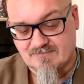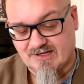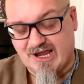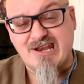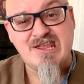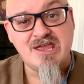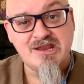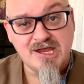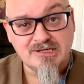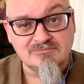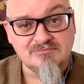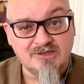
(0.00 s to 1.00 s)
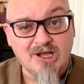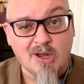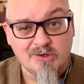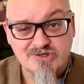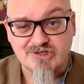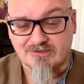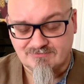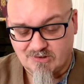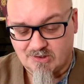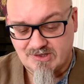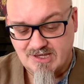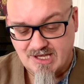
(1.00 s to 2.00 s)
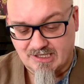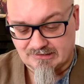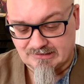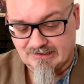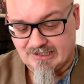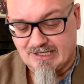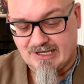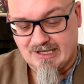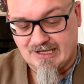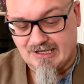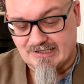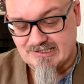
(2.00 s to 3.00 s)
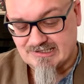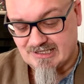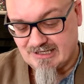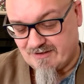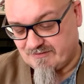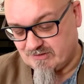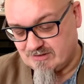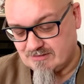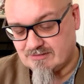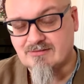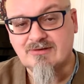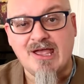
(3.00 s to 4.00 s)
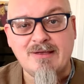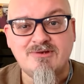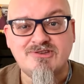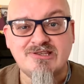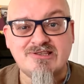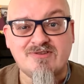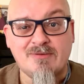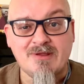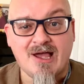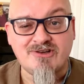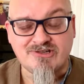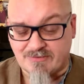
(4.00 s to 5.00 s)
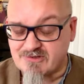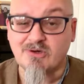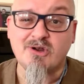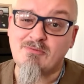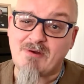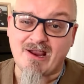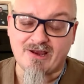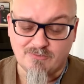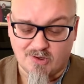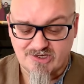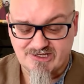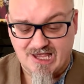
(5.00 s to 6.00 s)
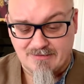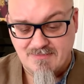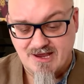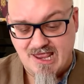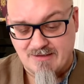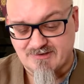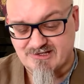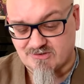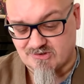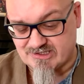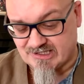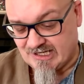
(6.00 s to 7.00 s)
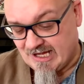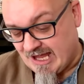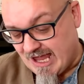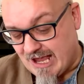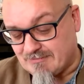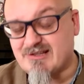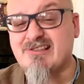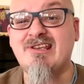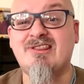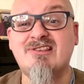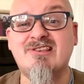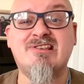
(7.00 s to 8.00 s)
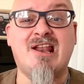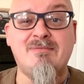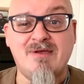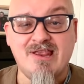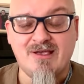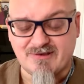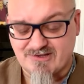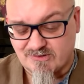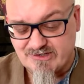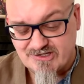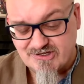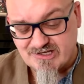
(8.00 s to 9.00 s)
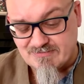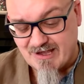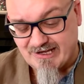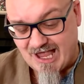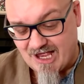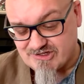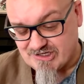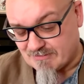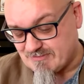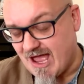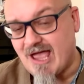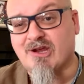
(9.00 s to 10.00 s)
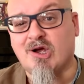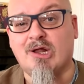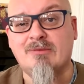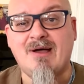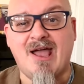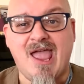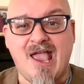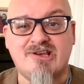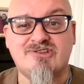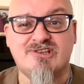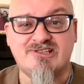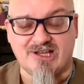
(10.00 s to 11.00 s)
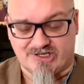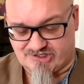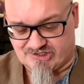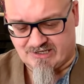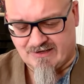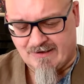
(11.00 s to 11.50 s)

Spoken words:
Canarian culture on there and a few images from that trip. So go back and watch that main episode. But to say, this isn't a main episode, this is just my catch-up that I call my extra stitch.